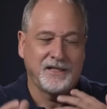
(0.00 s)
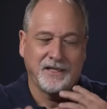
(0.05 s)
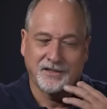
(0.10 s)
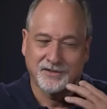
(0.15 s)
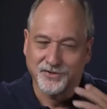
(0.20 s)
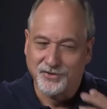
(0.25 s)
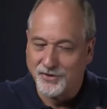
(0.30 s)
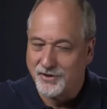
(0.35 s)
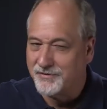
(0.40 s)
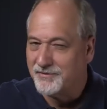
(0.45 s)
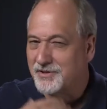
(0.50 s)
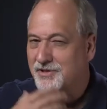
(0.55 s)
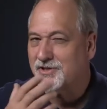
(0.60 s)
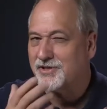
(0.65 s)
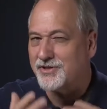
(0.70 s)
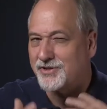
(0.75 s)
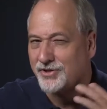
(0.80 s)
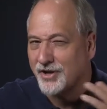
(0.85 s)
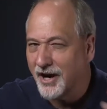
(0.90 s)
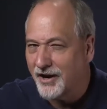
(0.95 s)
It's sort of this
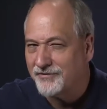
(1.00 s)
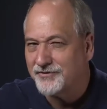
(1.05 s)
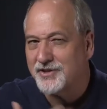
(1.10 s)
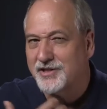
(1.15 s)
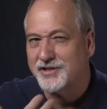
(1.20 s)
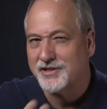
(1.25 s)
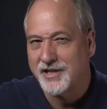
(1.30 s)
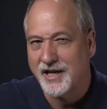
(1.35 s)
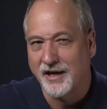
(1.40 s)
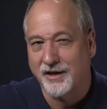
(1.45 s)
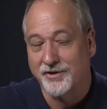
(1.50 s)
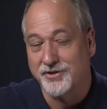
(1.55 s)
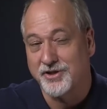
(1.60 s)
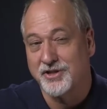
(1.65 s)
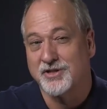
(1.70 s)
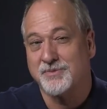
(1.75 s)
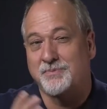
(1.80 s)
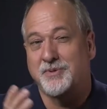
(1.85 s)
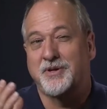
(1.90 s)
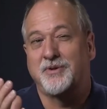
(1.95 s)
soft
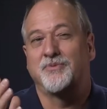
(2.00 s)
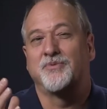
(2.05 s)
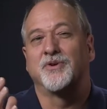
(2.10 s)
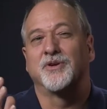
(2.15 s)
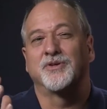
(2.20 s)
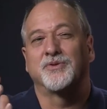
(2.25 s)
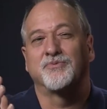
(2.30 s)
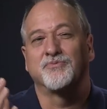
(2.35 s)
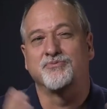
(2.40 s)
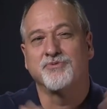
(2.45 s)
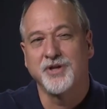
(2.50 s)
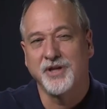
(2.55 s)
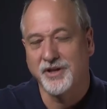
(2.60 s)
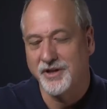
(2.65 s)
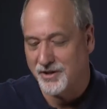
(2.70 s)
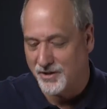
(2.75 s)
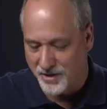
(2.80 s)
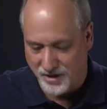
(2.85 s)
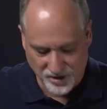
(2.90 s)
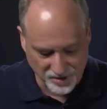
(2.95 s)
intelligence, but it was
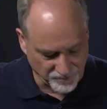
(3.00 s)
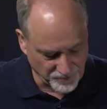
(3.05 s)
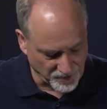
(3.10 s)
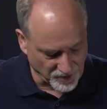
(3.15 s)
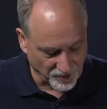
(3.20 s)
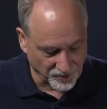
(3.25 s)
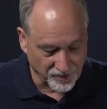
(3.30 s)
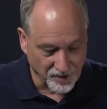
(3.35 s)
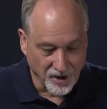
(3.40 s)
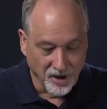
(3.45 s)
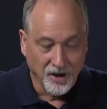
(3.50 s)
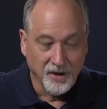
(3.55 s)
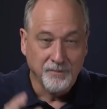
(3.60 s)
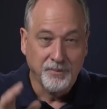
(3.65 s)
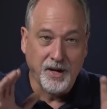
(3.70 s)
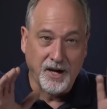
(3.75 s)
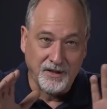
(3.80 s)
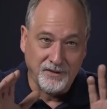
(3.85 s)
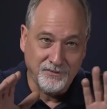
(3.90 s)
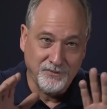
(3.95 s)
really hard to build.
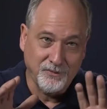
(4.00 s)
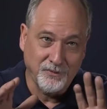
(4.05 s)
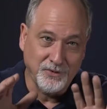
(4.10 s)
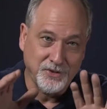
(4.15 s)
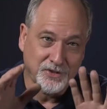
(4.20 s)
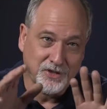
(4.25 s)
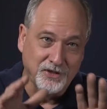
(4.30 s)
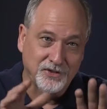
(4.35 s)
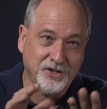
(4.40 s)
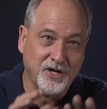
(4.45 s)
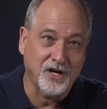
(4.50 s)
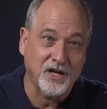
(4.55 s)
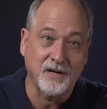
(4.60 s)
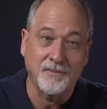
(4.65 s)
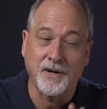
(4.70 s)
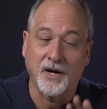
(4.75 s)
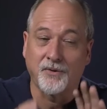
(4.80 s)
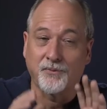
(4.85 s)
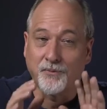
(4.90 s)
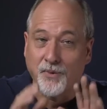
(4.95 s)
But when we start talking
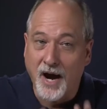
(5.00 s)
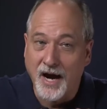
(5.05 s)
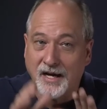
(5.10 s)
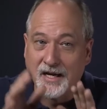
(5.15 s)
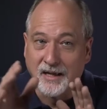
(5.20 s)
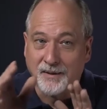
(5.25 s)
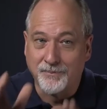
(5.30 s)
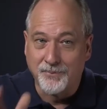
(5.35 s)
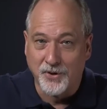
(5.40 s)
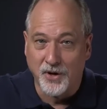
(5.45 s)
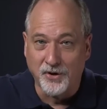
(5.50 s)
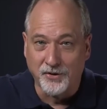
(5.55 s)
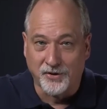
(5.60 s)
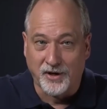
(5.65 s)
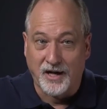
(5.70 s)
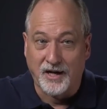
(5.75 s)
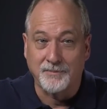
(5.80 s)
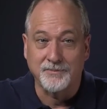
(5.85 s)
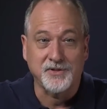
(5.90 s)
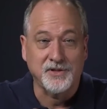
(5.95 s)
about writing
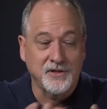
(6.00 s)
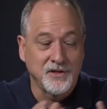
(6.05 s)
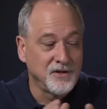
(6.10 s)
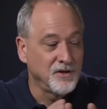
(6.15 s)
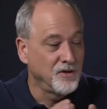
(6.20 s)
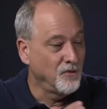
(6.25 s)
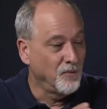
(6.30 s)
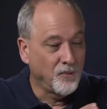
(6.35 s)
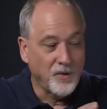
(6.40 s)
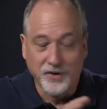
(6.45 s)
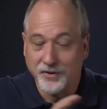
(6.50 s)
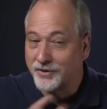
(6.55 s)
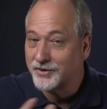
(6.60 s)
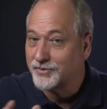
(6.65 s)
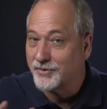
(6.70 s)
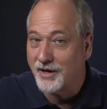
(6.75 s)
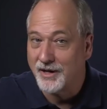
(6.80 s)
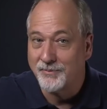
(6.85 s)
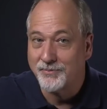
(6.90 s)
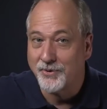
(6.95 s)
programs, whether
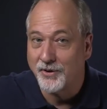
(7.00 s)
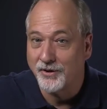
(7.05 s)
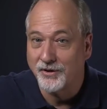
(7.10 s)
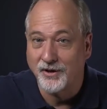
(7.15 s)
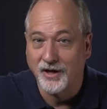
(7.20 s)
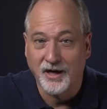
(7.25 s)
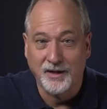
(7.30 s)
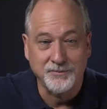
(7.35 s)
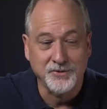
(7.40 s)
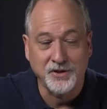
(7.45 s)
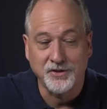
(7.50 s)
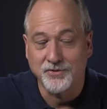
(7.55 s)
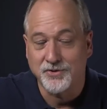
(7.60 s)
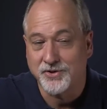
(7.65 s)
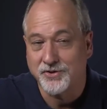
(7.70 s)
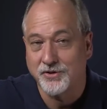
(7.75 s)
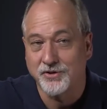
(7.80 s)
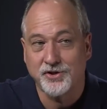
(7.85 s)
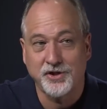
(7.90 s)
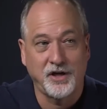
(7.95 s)
it's writing programs to do
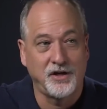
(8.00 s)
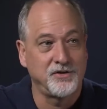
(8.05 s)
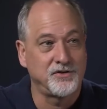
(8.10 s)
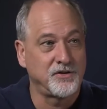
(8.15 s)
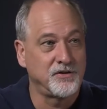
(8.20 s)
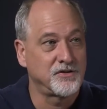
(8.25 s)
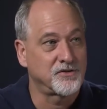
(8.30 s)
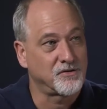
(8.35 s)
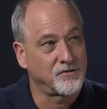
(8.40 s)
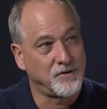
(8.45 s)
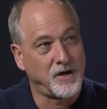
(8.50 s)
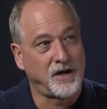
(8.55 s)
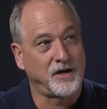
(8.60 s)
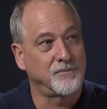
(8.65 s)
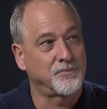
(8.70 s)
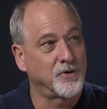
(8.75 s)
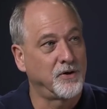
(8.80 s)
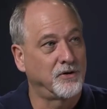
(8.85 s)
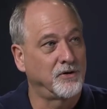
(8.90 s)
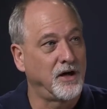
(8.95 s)
search engines or
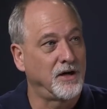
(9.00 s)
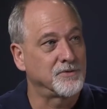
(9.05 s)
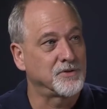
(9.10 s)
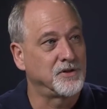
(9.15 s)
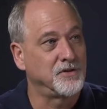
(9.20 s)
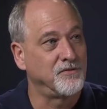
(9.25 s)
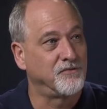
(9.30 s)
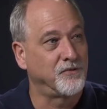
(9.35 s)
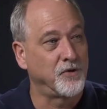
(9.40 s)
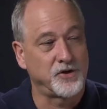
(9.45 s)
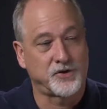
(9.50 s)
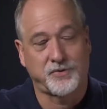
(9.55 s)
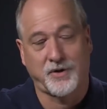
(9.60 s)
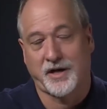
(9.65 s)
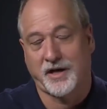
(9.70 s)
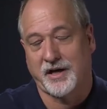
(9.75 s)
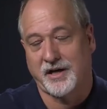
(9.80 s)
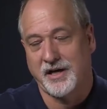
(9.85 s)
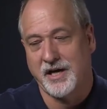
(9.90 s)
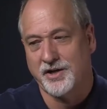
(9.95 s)
writing programs to do voice
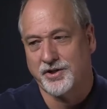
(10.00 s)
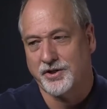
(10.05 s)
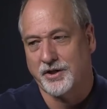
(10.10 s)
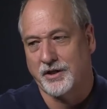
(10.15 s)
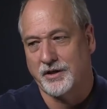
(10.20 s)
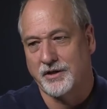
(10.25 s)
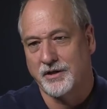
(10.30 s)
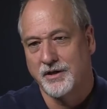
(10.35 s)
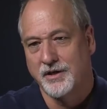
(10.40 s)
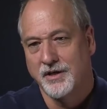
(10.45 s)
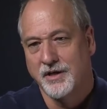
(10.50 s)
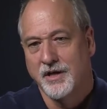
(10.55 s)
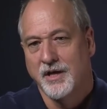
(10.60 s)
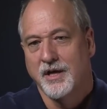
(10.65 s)
recognition,